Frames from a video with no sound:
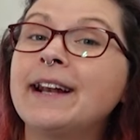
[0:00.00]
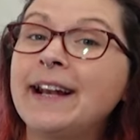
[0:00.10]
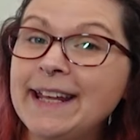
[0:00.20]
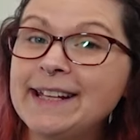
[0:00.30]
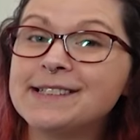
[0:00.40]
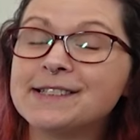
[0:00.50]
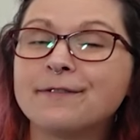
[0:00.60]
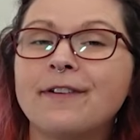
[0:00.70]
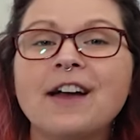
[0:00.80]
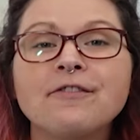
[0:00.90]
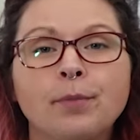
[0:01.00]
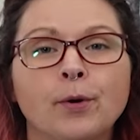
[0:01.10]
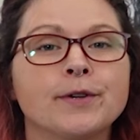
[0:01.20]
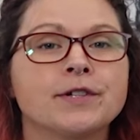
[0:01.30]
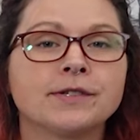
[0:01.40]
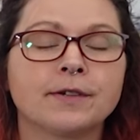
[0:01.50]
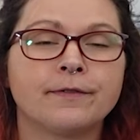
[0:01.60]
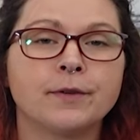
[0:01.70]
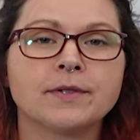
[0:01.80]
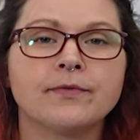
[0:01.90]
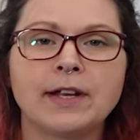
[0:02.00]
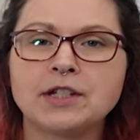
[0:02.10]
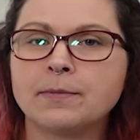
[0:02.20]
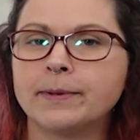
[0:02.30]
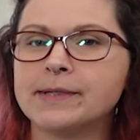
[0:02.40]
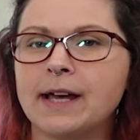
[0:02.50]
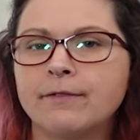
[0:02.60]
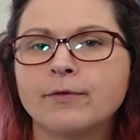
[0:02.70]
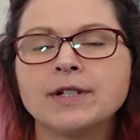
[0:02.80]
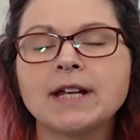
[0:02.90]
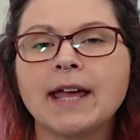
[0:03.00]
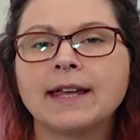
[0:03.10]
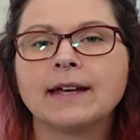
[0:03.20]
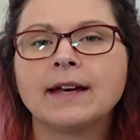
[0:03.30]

least 5 portions of fruit and vegetables every day.